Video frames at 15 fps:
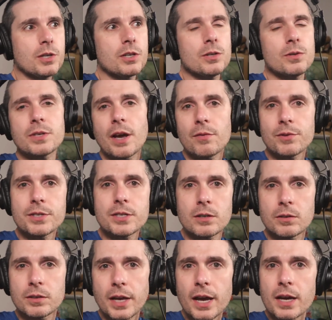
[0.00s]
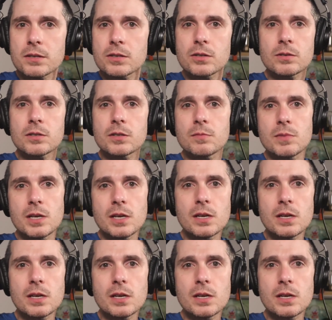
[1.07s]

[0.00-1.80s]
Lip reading: to use every single day. So to me,